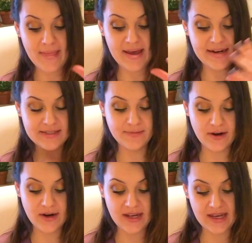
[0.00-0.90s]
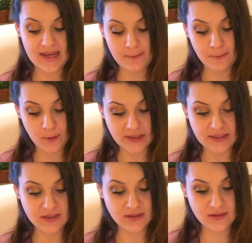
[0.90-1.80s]
it is very
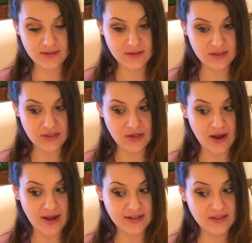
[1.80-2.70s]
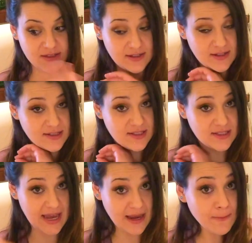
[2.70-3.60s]
important to not
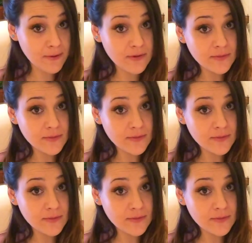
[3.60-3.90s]
escape